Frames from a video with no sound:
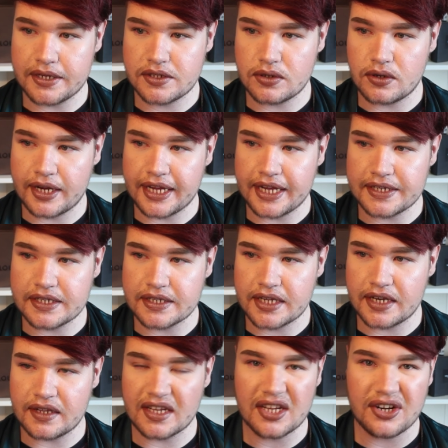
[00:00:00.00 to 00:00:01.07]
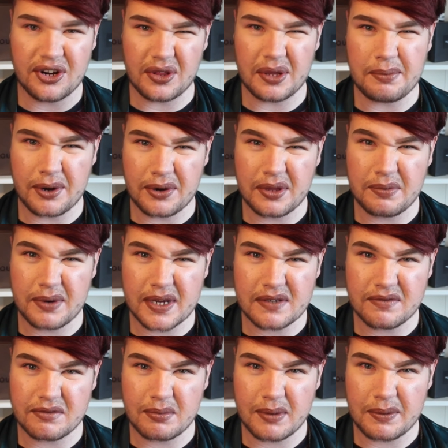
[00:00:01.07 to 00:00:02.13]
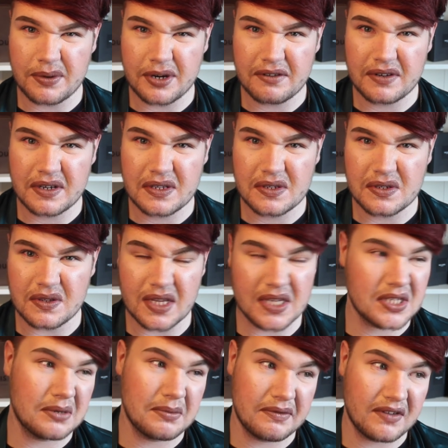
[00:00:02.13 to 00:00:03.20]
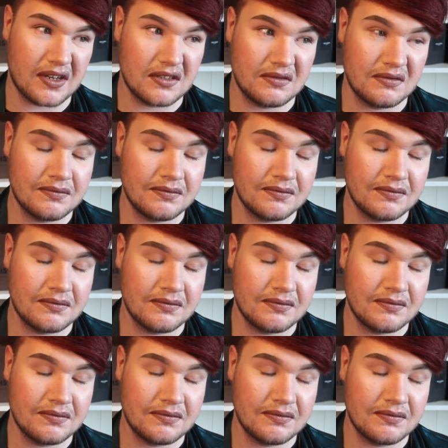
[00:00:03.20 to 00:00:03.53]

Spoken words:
so I guess it's kind of like an early birthday present for my boyfriend, so that's going to be fun.